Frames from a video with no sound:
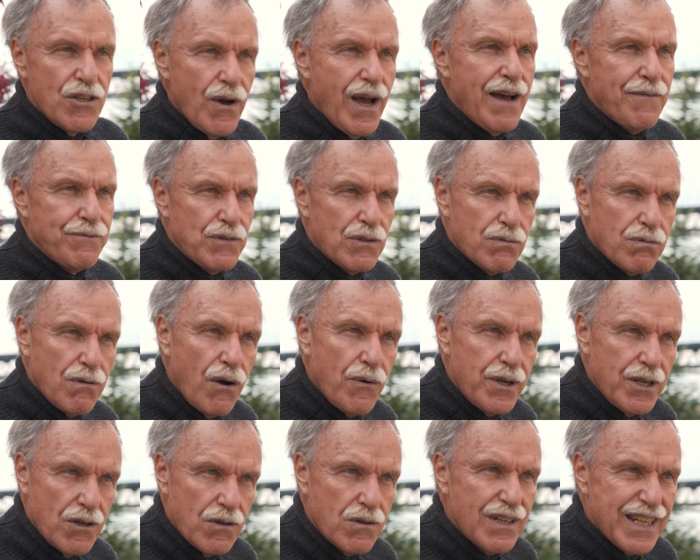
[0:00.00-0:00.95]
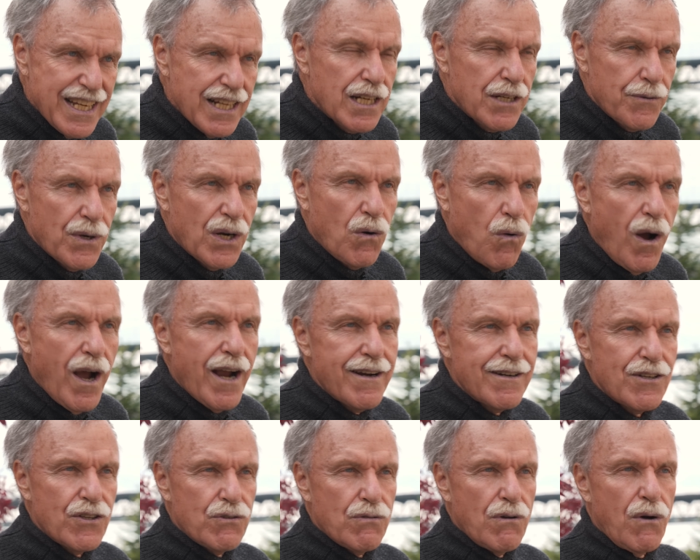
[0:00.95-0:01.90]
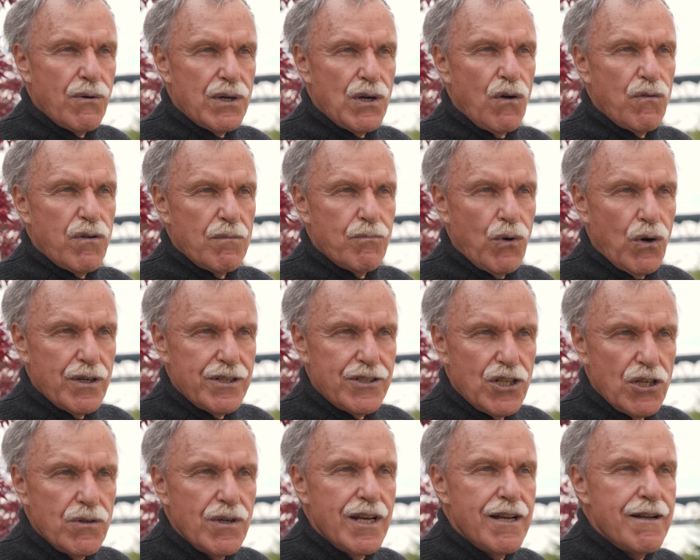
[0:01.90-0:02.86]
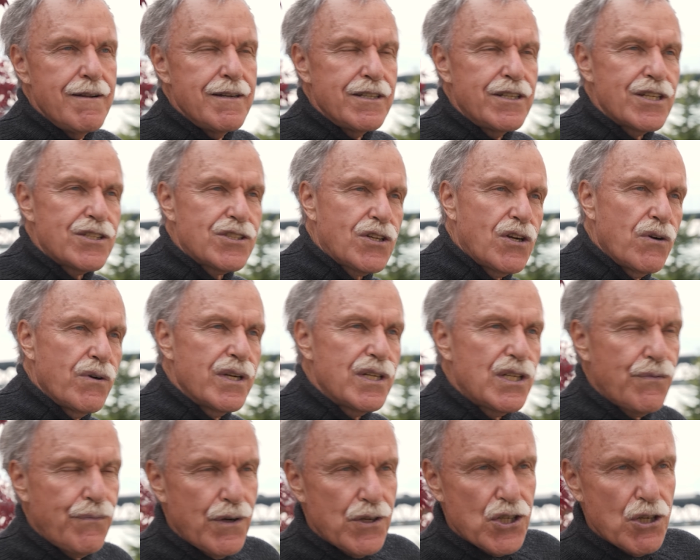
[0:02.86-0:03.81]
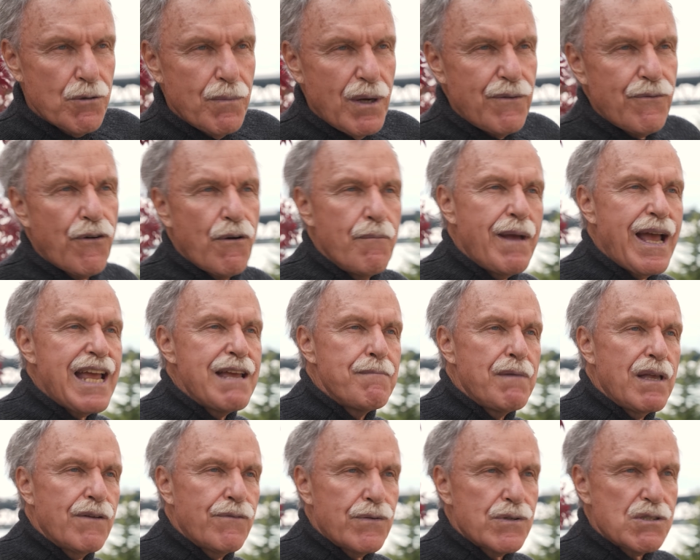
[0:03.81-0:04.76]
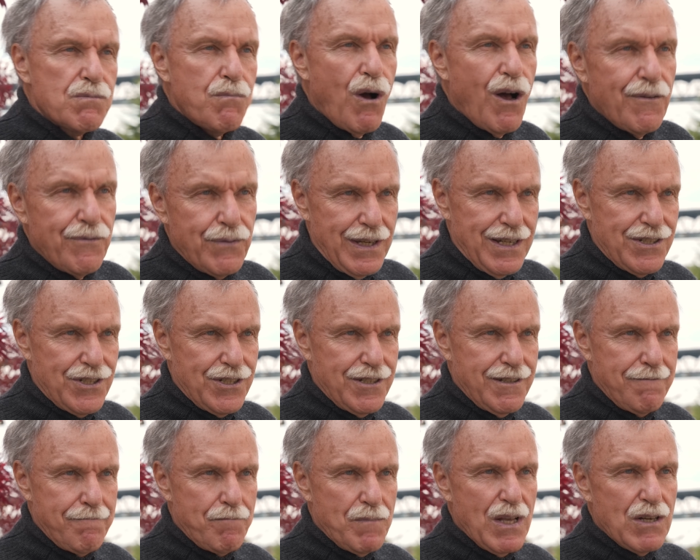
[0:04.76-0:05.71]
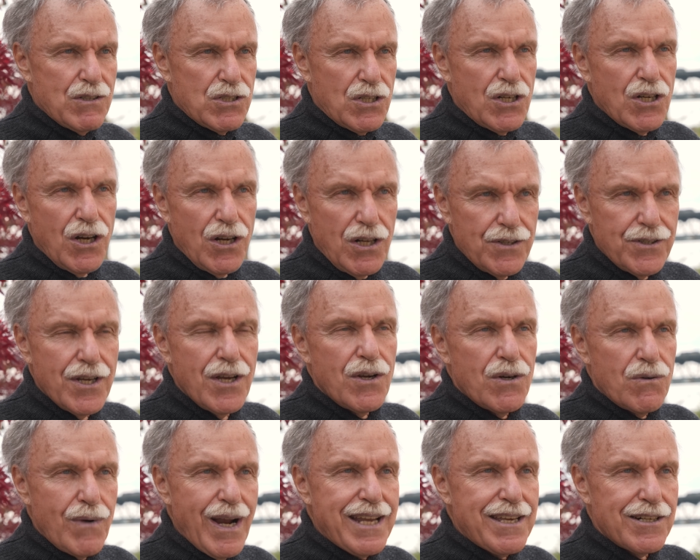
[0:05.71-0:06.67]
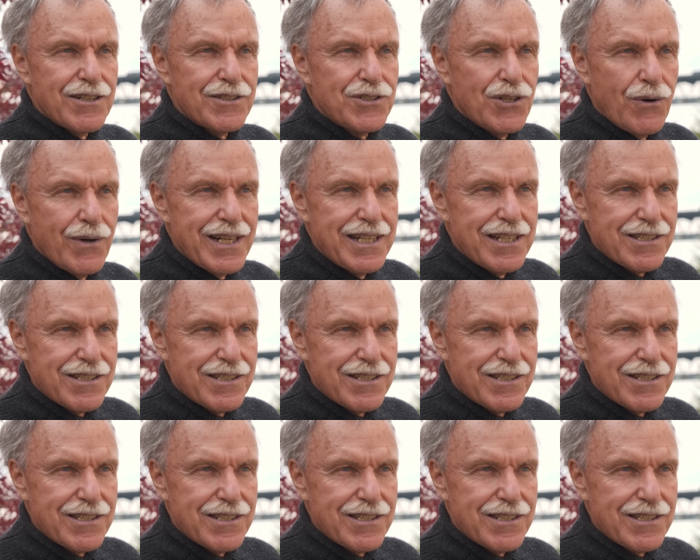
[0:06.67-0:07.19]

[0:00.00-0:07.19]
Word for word: you have to throw it, you're legally required to throw it overboard to discourage fishermen from aiming for small fish. Those are called regulatory